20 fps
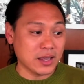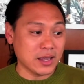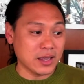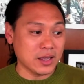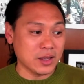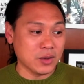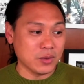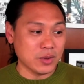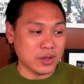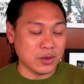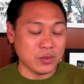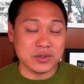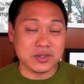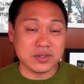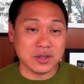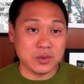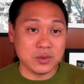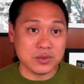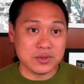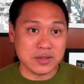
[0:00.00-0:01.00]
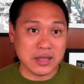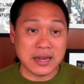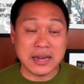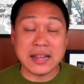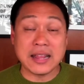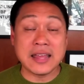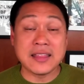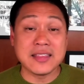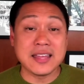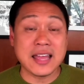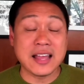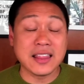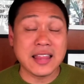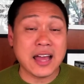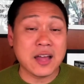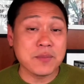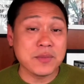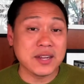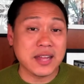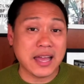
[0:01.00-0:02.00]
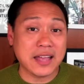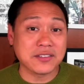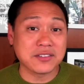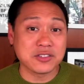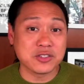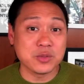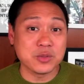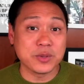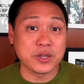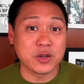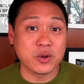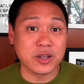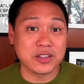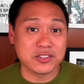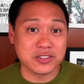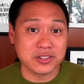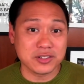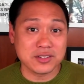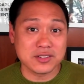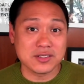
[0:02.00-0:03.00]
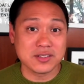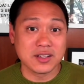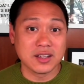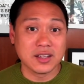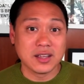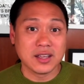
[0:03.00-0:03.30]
it was, and they allowed me to ask stupid questions,